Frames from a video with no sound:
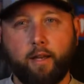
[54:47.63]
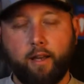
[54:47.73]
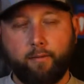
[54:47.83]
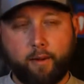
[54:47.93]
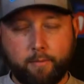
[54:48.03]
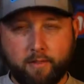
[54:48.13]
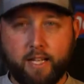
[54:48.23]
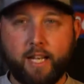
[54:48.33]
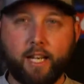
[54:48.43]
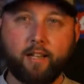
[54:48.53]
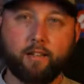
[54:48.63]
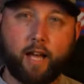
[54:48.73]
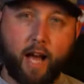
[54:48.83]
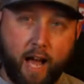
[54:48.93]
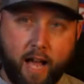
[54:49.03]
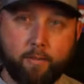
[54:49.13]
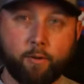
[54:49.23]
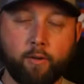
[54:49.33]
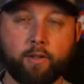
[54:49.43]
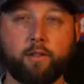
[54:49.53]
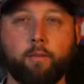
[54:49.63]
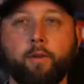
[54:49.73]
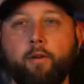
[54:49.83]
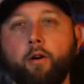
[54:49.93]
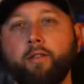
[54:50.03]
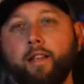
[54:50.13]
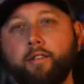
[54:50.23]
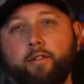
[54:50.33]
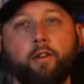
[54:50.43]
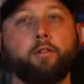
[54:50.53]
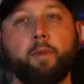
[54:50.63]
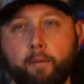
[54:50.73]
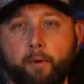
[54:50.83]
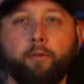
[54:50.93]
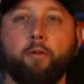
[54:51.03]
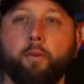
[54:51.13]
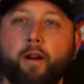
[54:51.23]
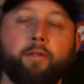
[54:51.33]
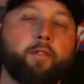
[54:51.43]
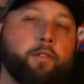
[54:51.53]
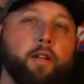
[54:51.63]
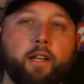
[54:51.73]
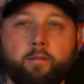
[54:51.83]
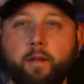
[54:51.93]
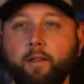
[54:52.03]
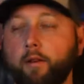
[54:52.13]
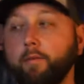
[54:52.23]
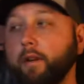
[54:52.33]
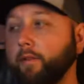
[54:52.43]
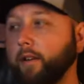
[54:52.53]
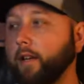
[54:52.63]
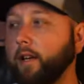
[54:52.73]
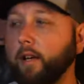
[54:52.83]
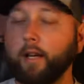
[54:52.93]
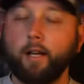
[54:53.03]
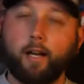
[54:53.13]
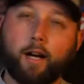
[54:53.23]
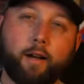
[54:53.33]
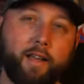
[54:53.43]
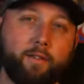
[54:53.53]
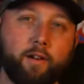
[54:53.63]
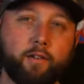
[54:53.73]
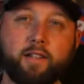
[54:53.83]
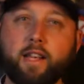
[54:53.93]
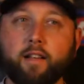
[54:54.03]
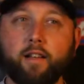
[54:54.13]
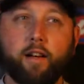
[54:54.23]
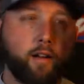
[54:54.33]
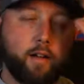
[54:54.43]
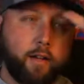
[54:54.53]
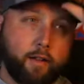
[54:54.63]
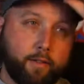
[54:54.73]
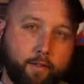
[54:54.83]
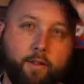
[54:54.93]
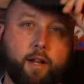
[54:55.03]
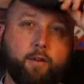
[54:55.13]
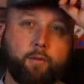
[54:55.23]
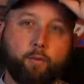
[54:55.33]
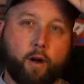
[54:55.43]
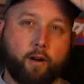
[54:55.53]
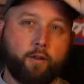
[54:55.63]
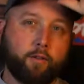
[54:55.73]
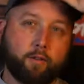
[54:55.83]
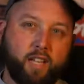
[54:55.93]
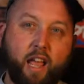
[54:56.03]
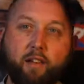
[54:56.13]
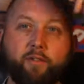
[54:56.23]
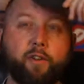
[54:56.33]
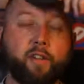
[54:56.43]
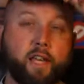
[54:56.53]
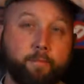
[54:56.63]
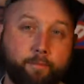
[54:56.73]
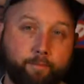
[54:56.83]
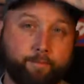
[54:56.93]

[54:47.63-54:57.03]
If I'm seeing it, I'm doing something wrong. That's just my personal preference. You guys may throw them differently. Even at St. Clair, water's 10 foot deep.